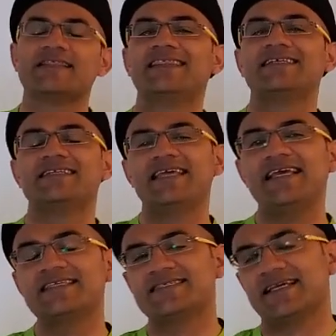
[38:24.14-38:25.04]
This day
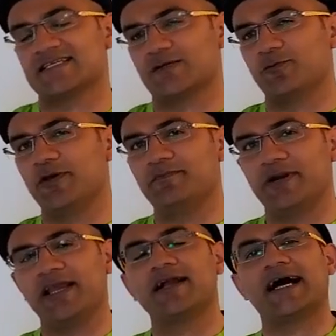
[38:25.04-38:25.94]
6, we
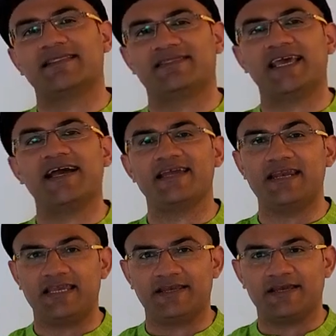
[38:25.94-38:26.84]
pray
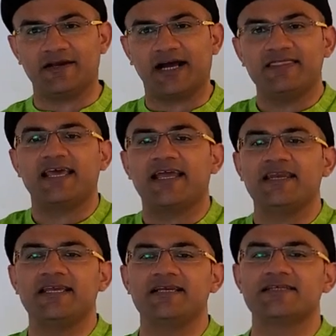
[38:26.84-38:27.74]
Katyayini.
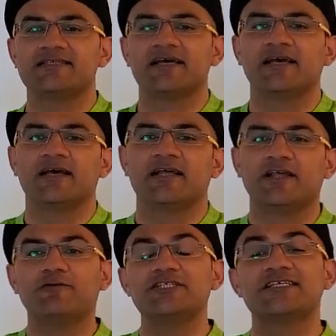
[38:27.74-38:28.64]
Katyayini there
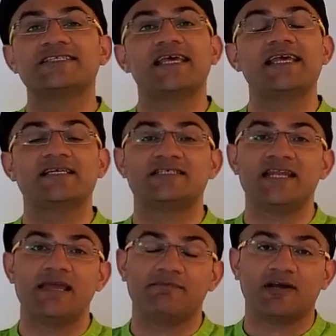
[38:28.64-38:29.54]
was a sage
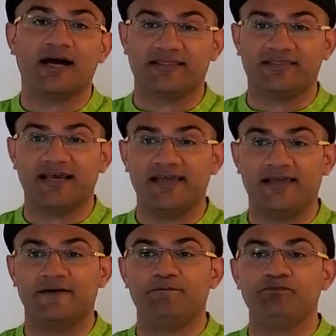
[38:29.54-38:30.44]
named
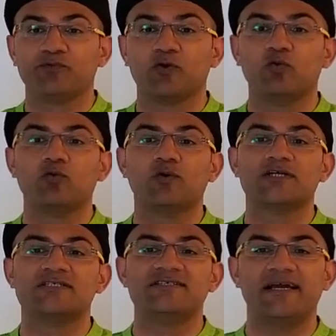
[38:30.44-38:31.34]
Katyayan who
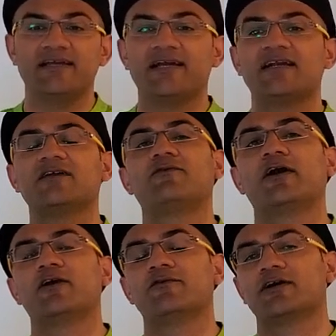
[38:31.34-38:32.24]
was dedicated
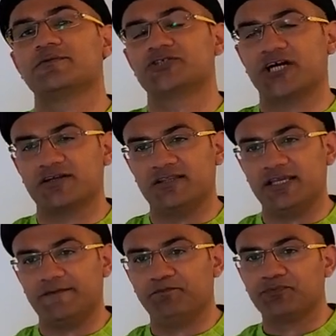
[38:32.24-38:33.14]
follower of
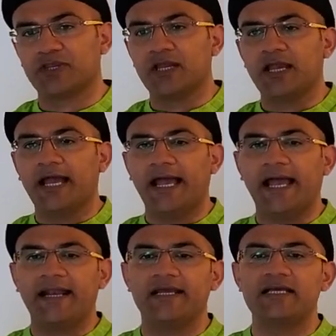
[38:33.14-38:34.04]
Shakti.
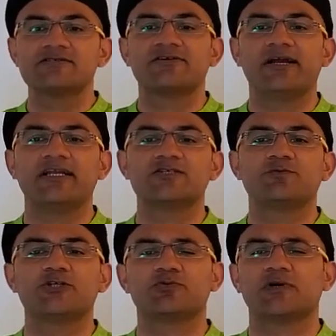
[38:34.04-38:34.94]
And his greatest
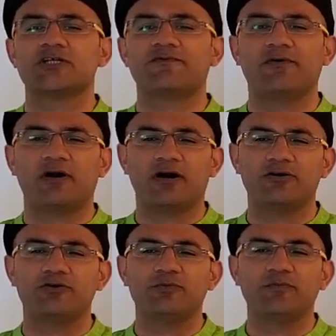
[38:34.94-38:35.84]
wish was for her
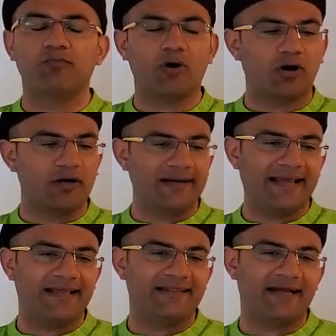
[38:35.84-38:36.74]
to be
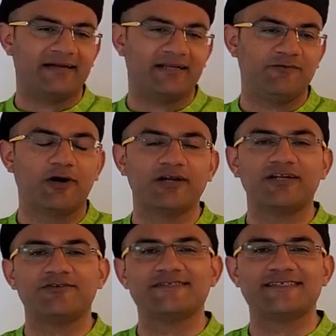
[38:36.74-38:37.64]
born, that he
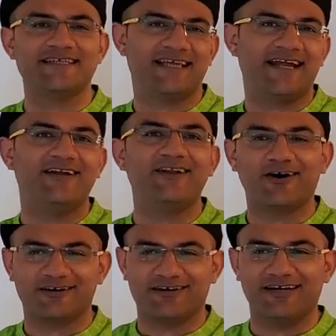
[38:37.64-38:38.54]
wanted to see a
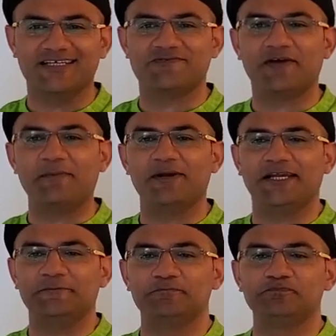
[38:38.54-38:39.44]
daughter in his family.